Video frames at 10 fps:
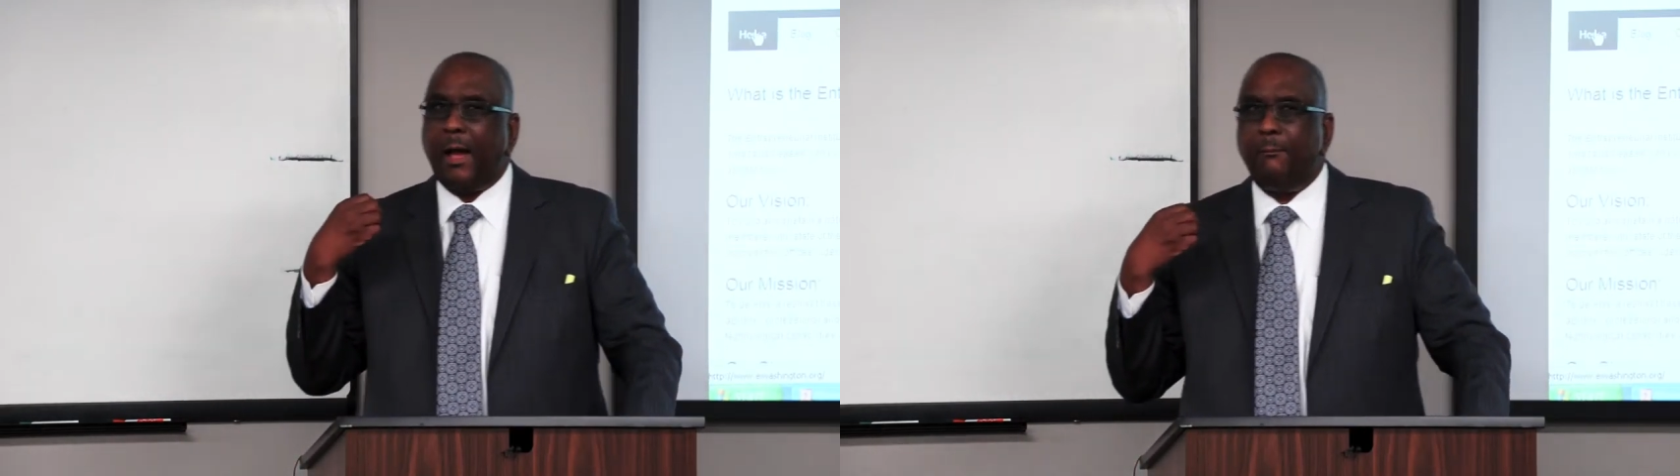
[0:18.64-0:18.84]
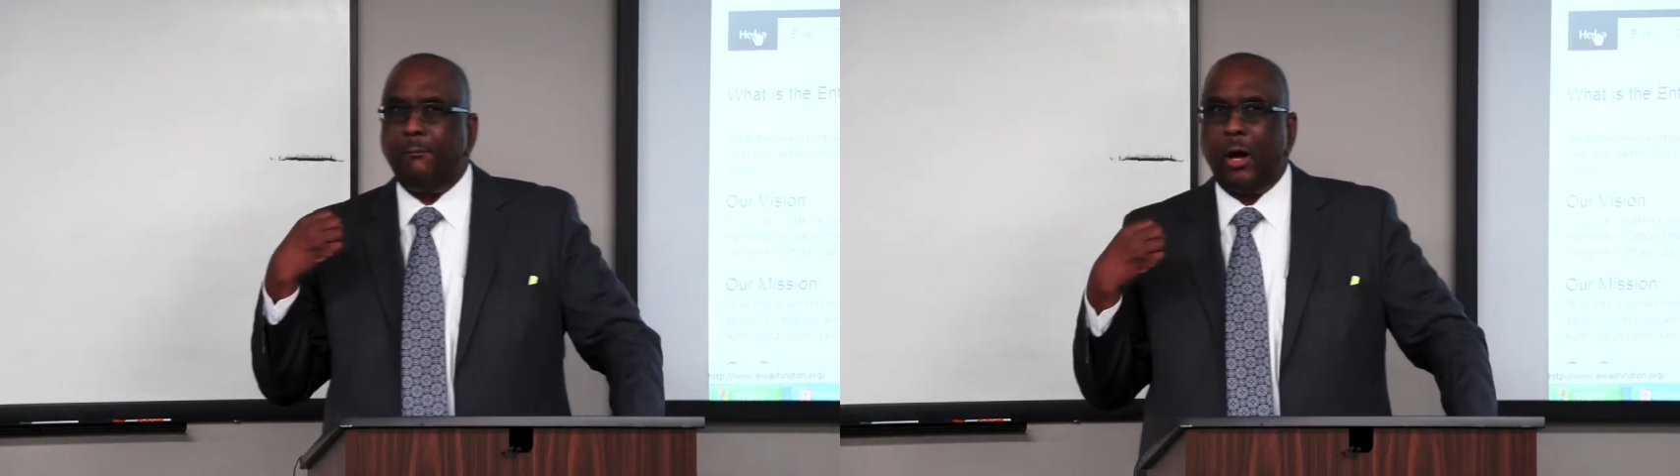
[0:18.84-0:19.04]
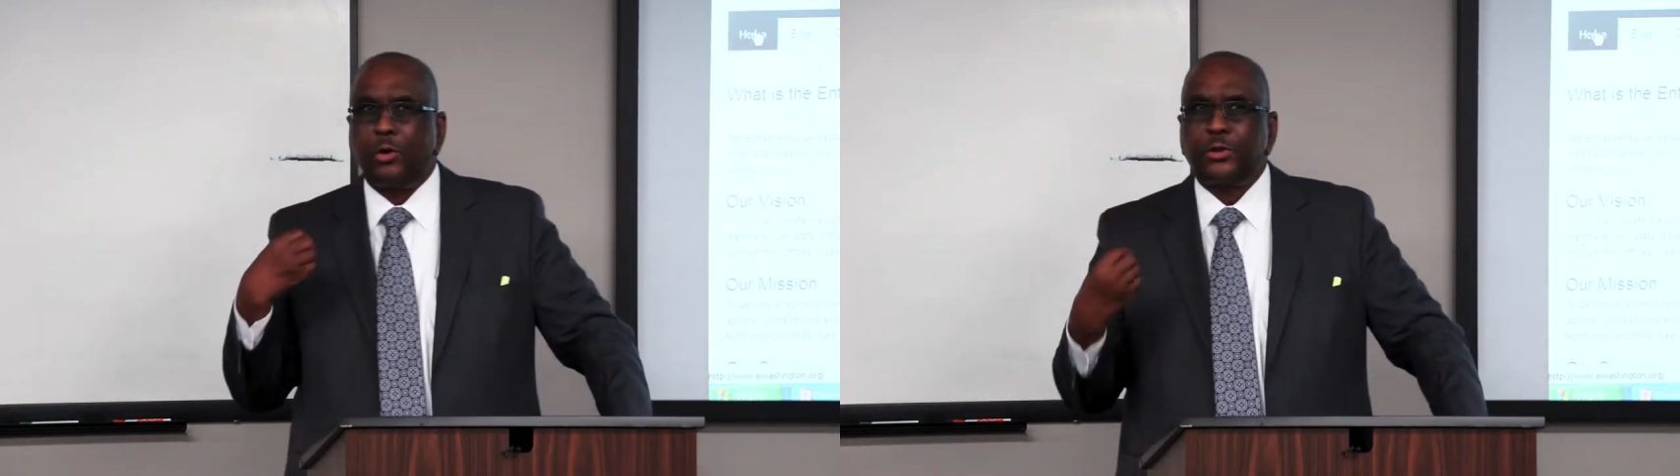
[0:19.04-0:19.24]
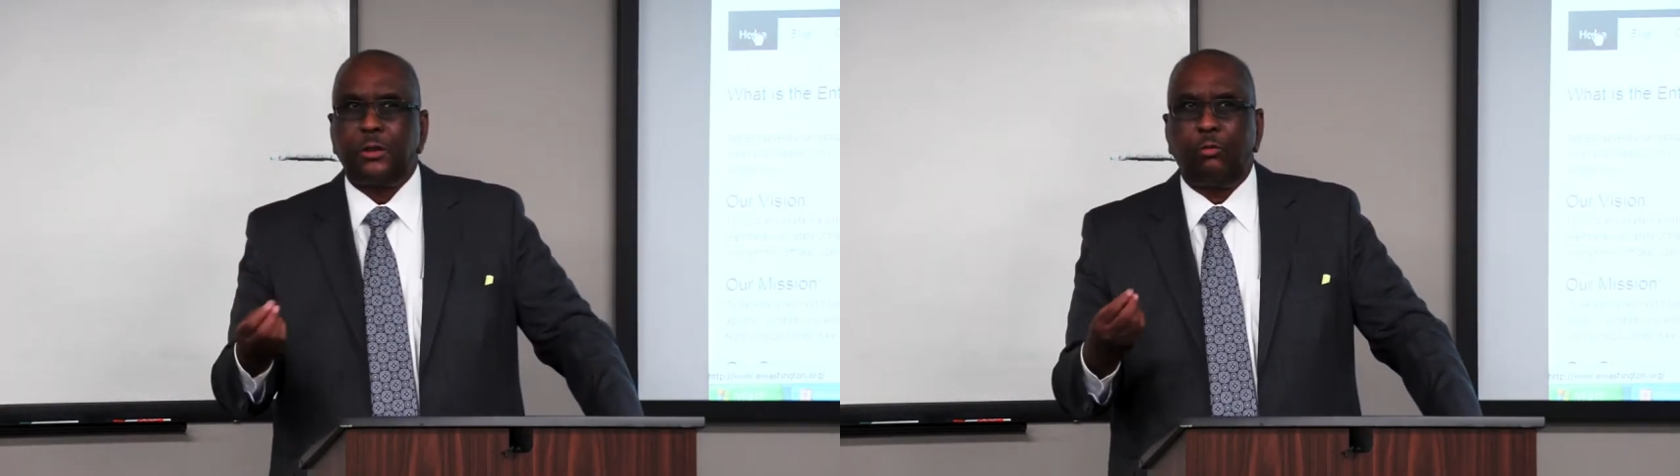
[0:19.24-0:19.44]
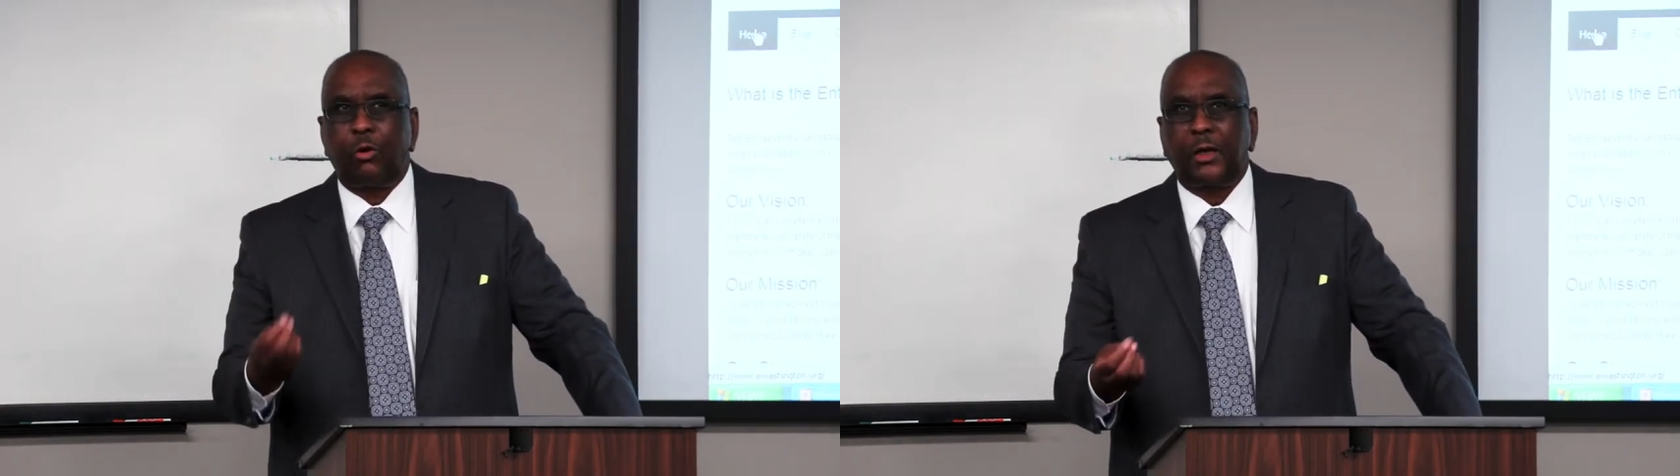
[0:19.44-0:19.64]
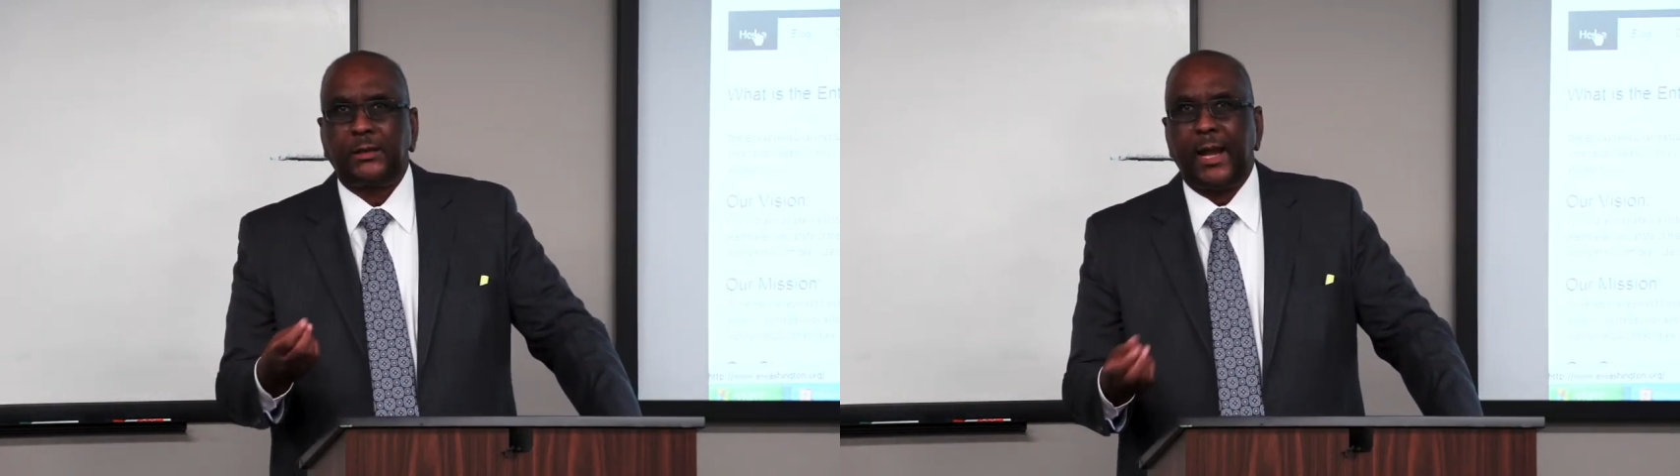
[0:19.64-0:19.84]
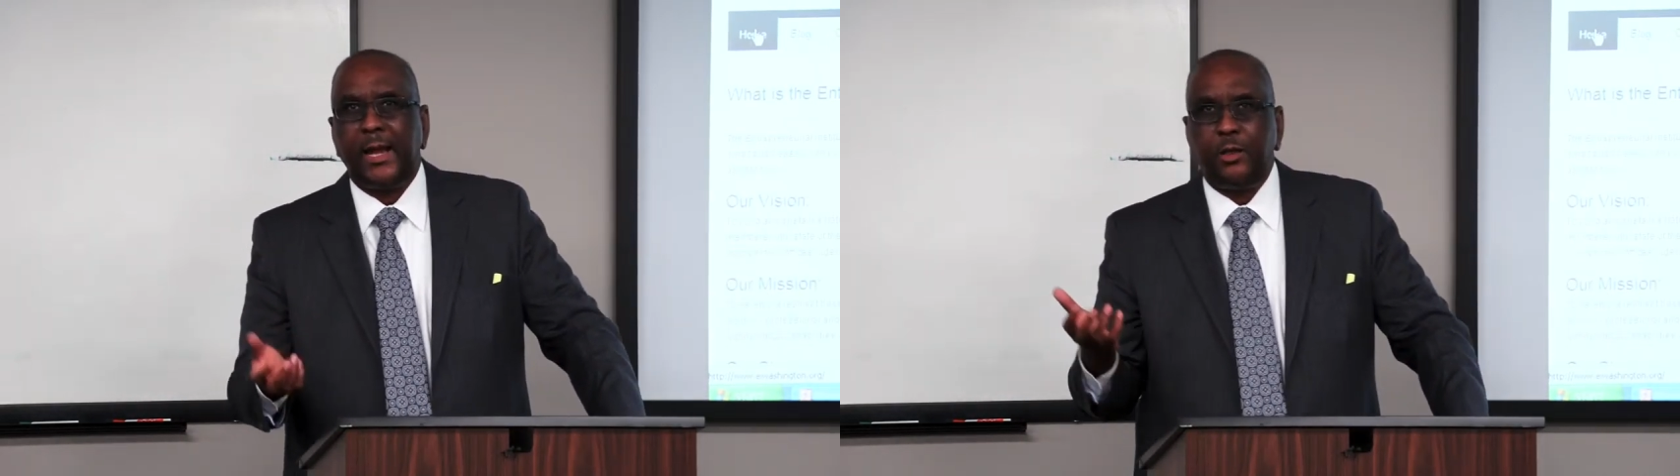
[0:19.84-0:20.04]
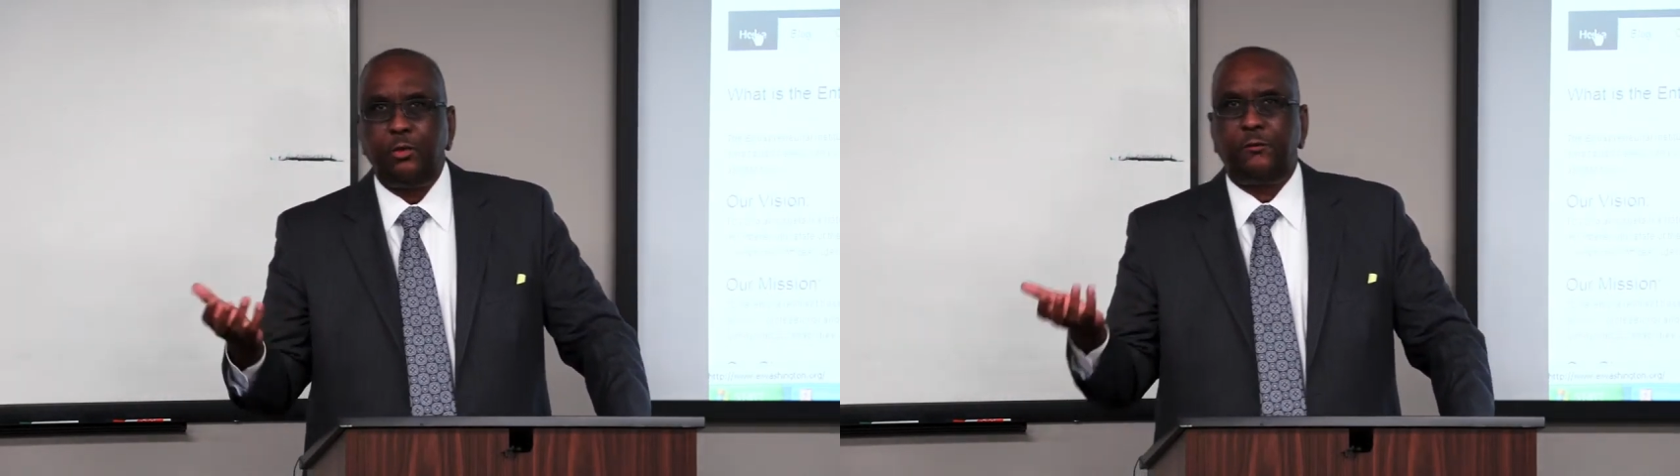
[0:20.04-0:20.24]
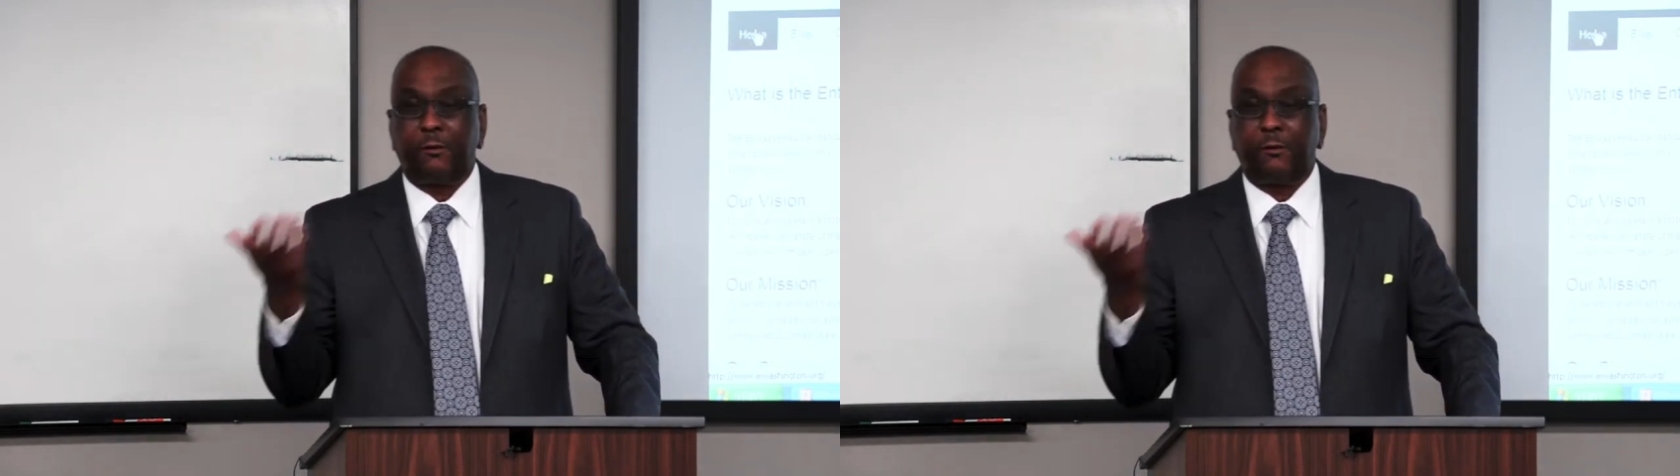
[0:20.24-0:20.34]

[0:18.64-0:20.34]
most of the work that I do